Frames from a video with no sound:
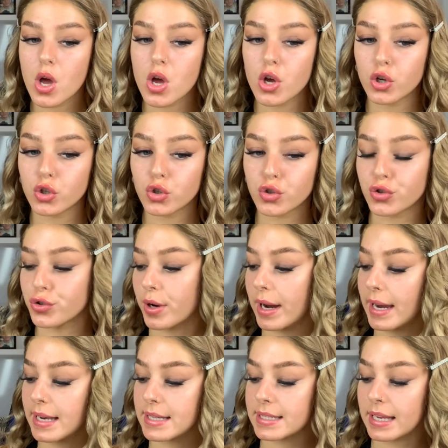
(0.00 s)

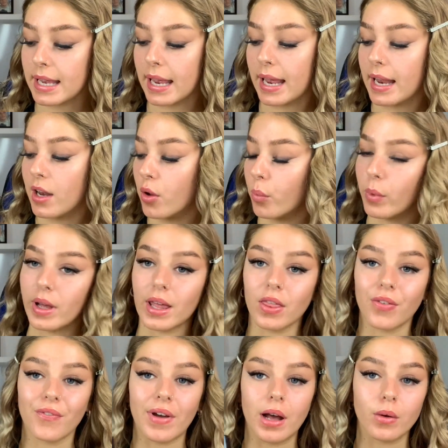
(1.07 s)
straight in with
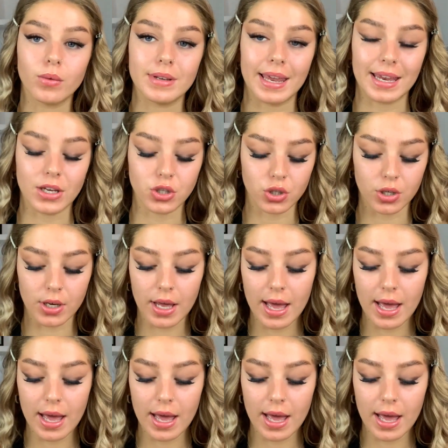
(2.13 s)
foundation,